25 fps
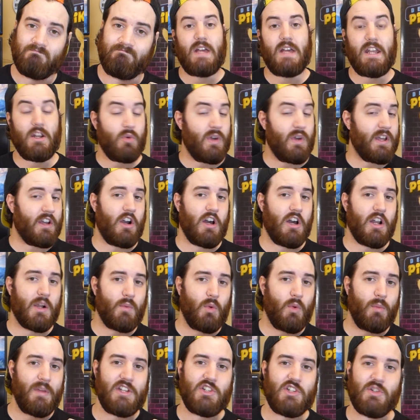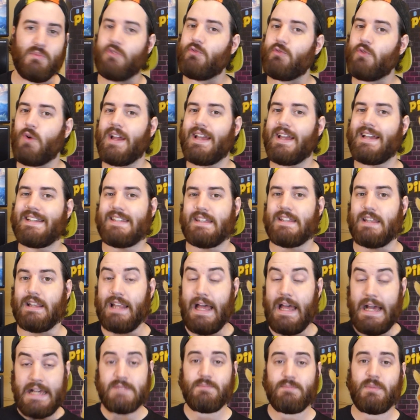And a quick honorable mention before I get to the
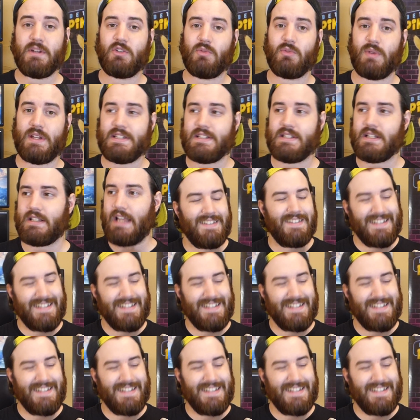last big reason,